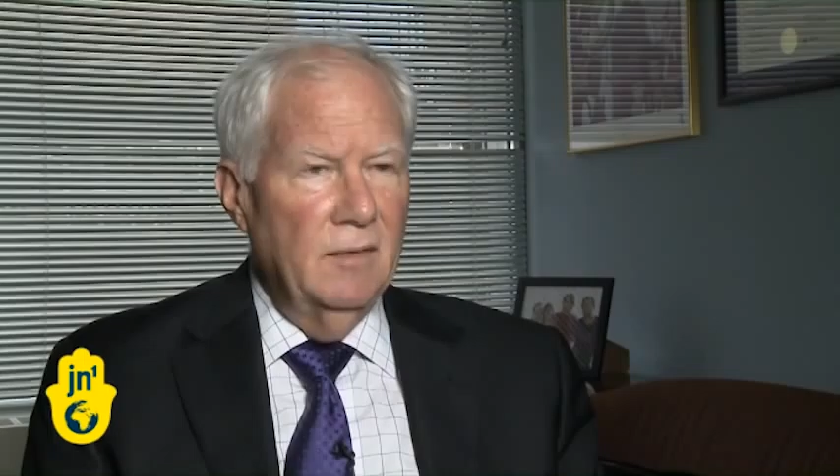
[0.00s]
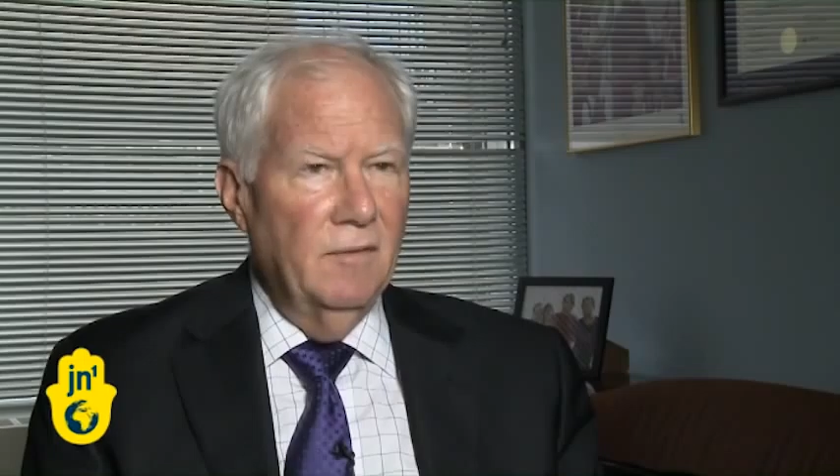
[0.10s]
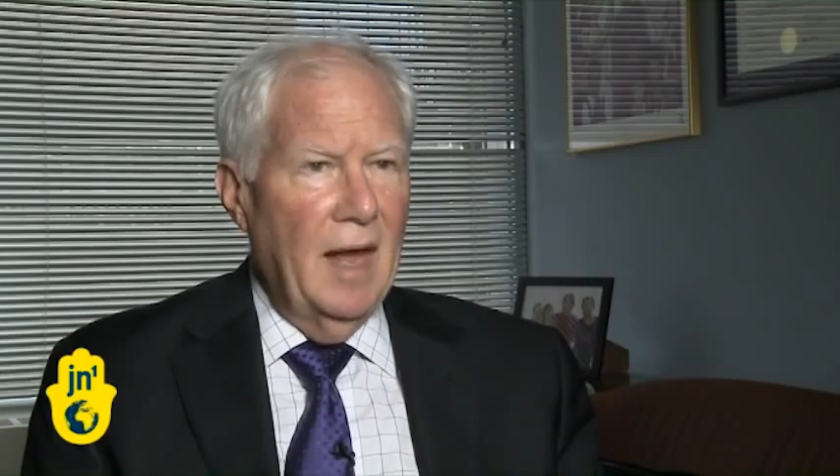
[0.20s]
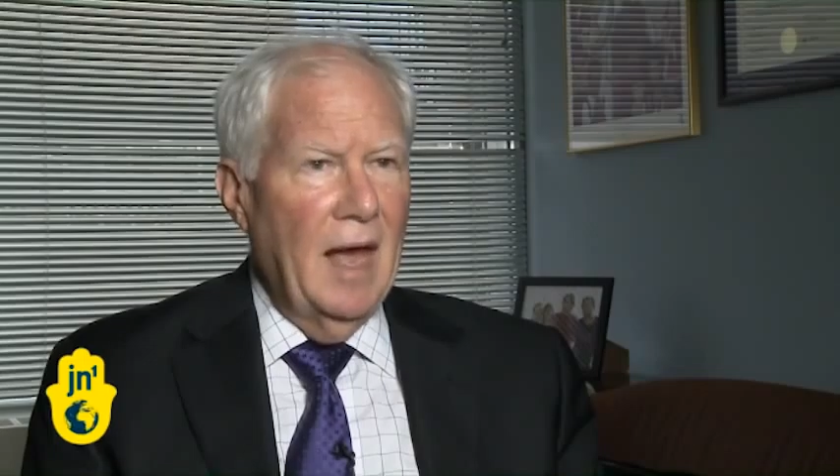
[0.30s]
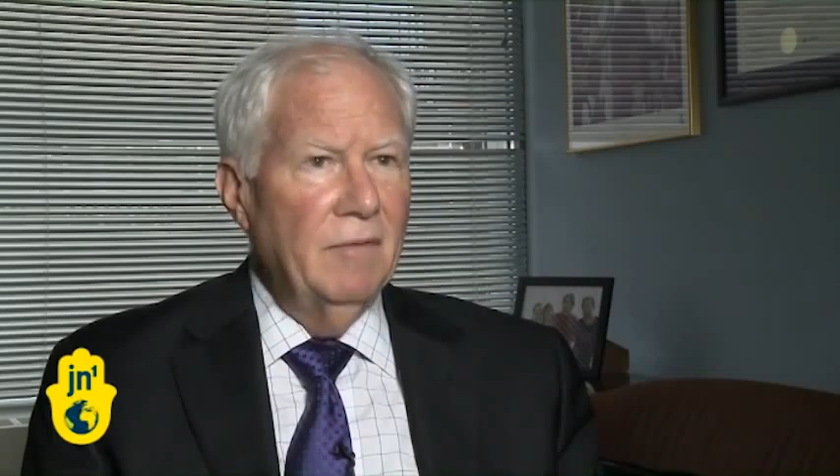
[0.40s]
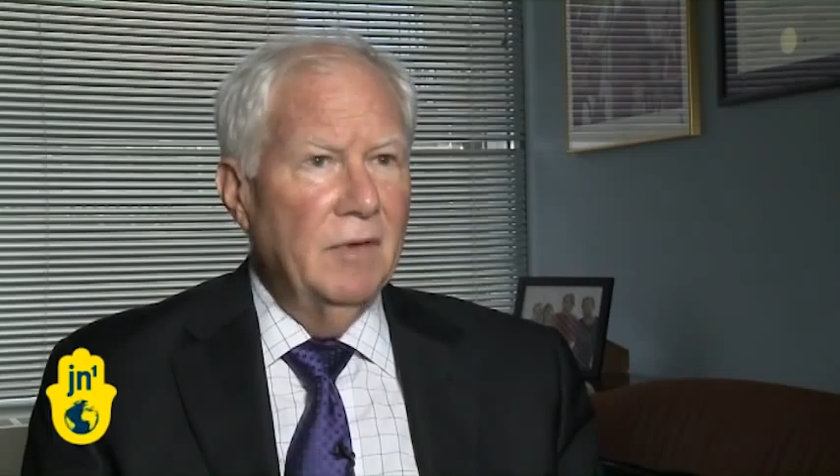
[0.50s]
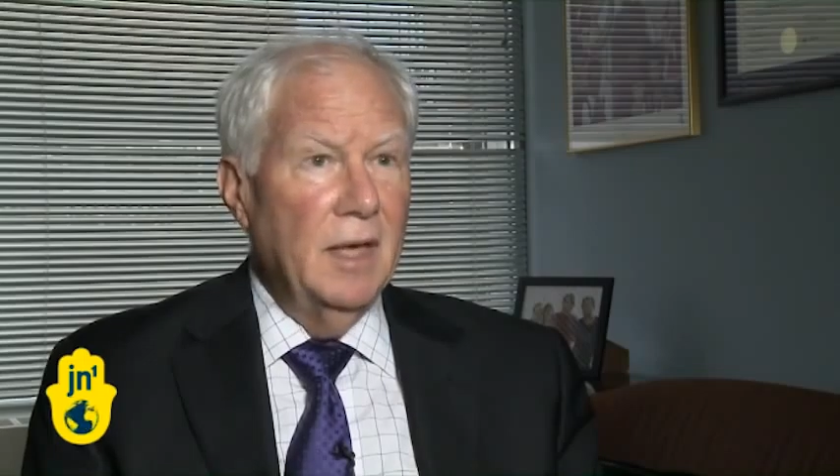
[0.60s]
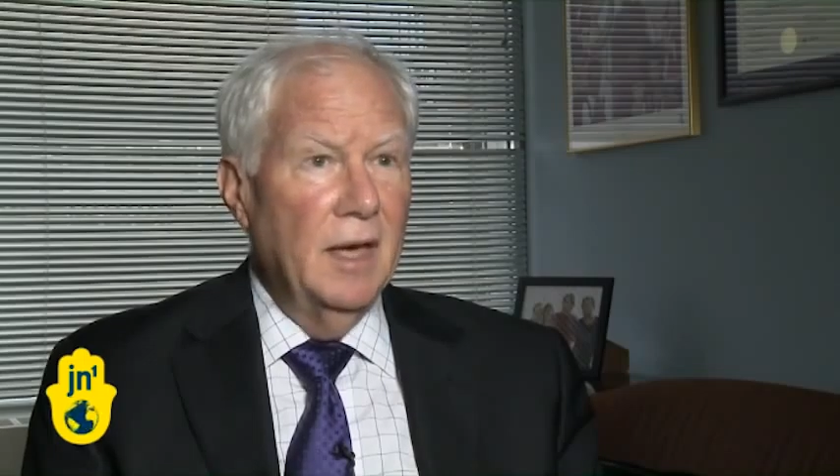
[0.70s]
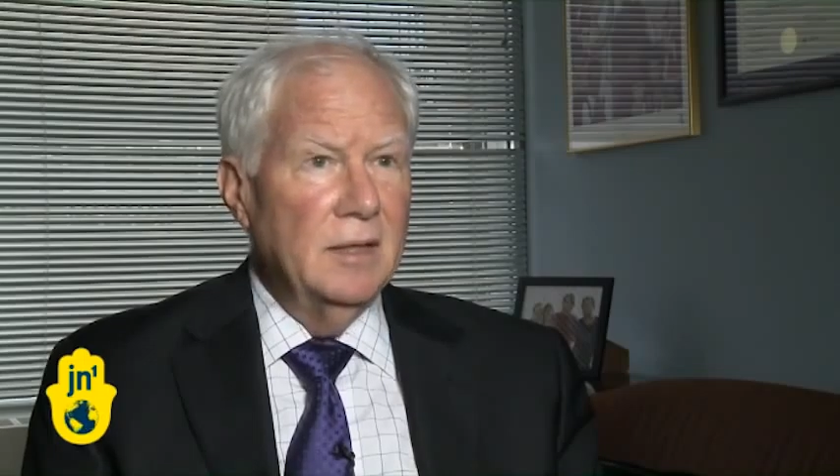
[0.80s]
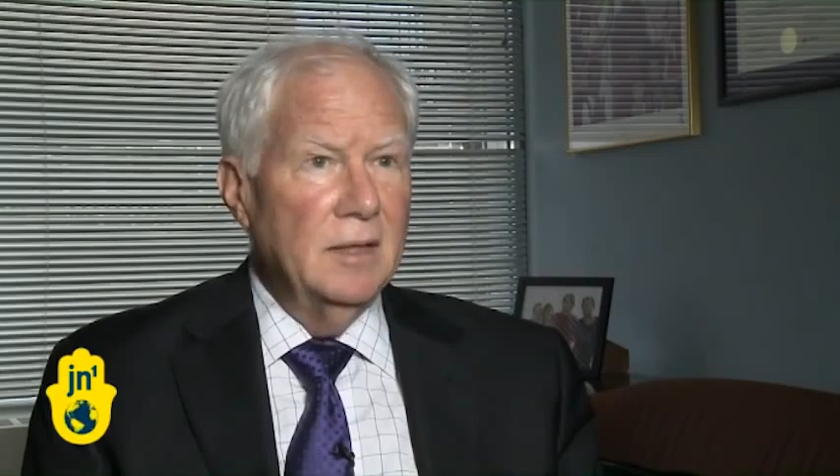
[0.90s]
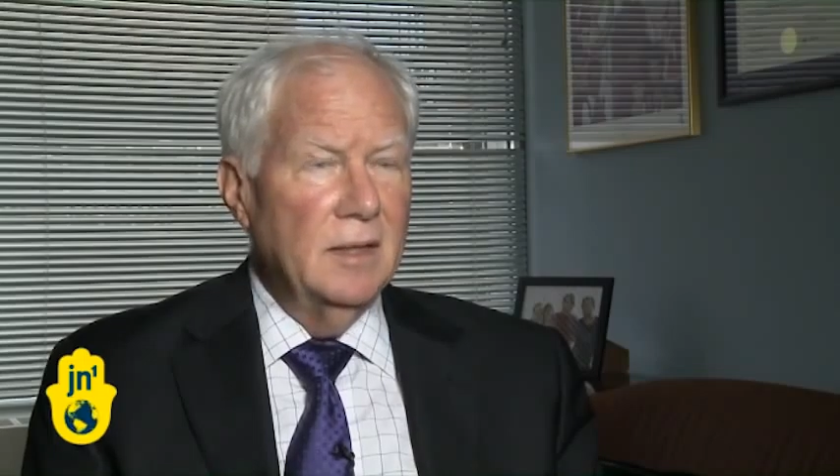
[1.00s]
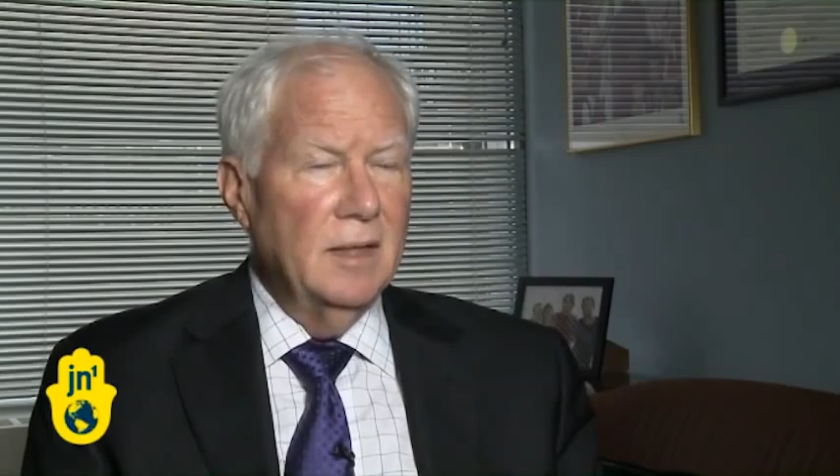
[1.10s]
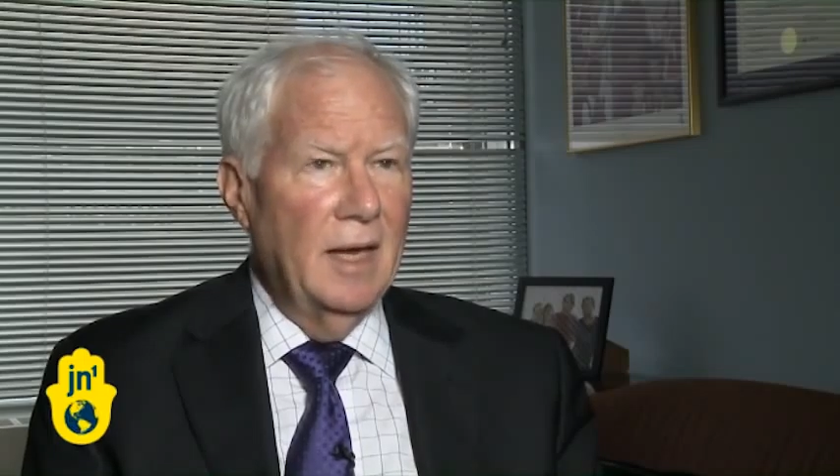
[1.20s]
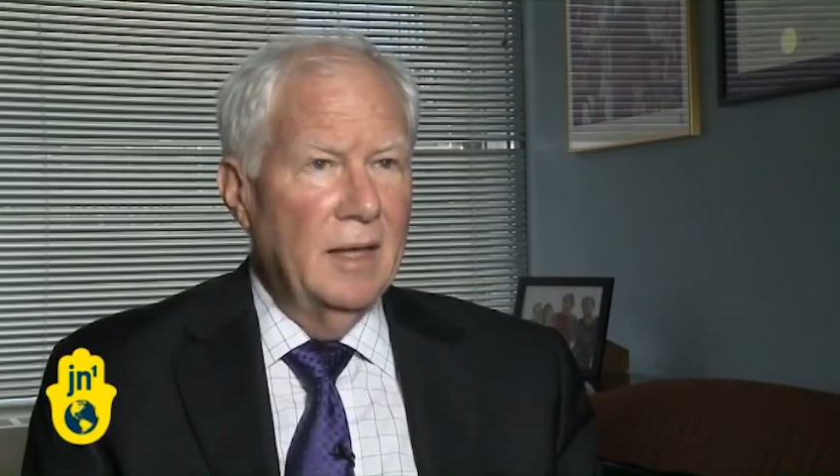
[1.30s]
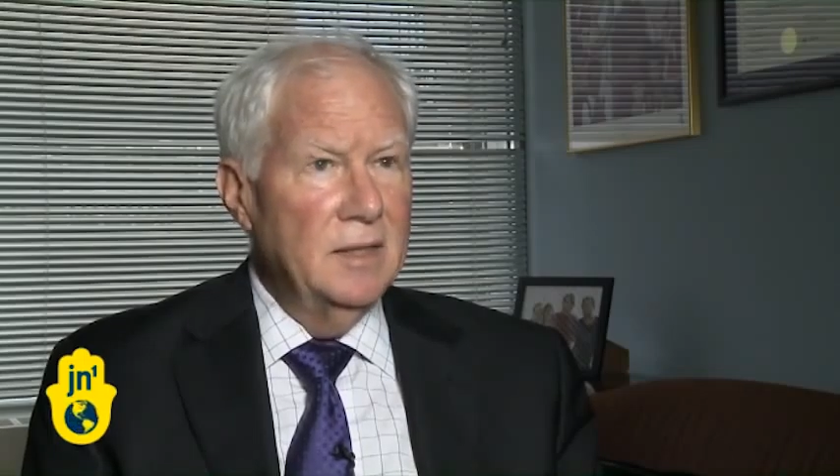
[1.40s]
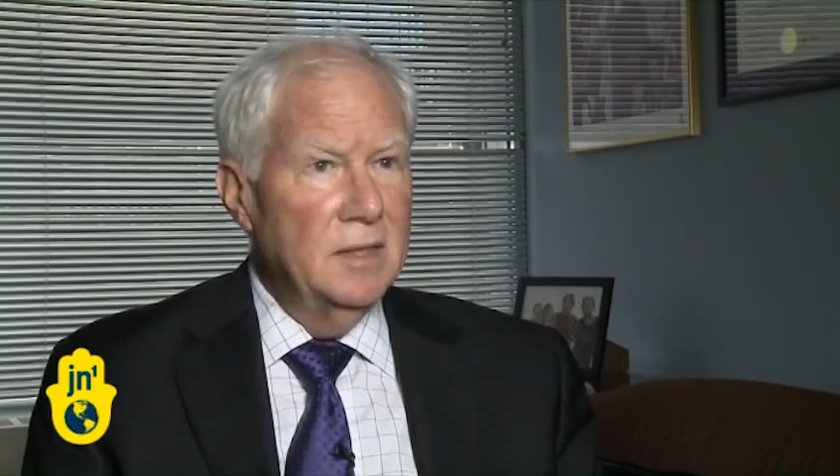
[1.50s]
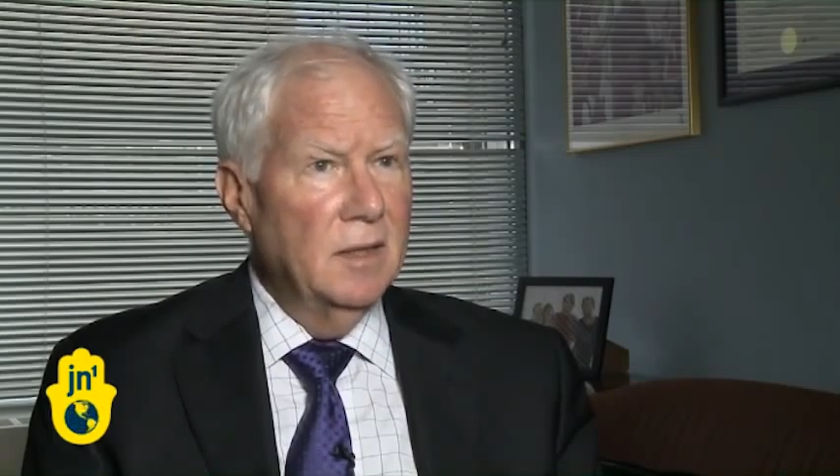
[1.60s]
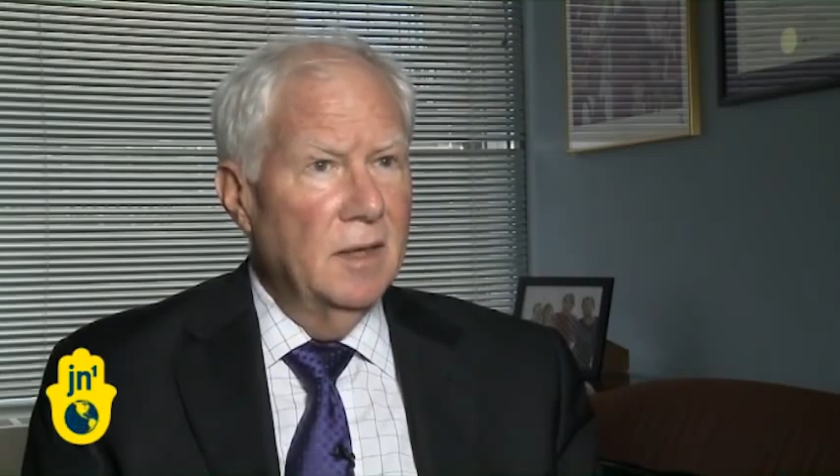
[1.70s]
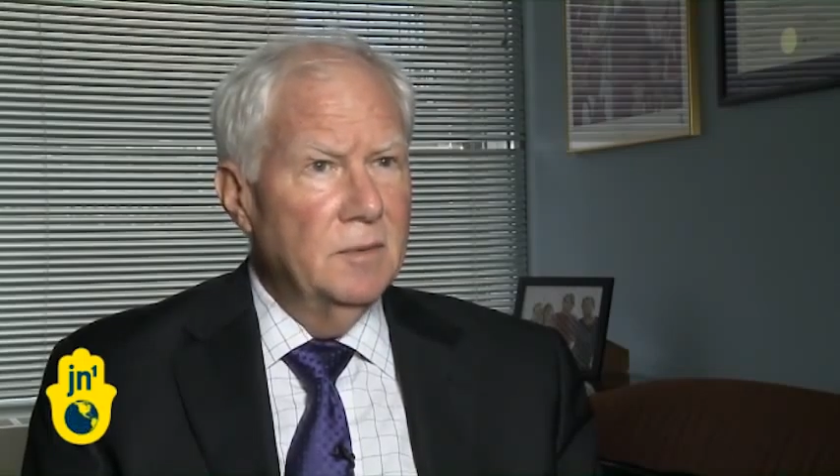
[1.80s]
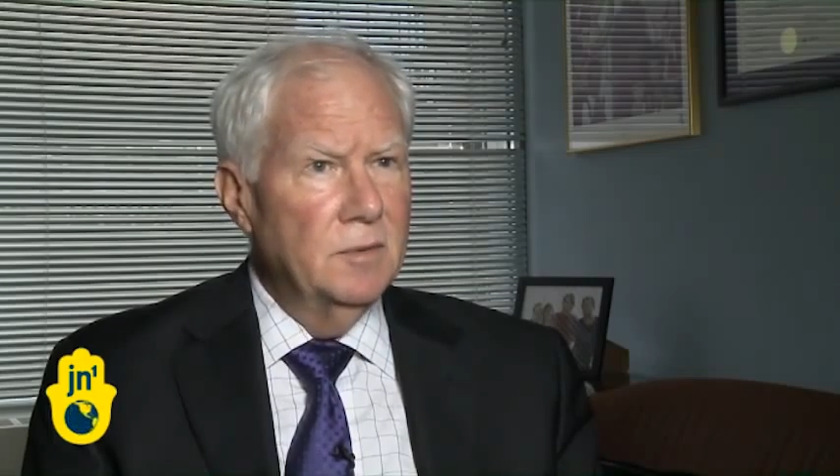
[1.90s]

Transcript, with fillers: if they haven't yet uh, had these claims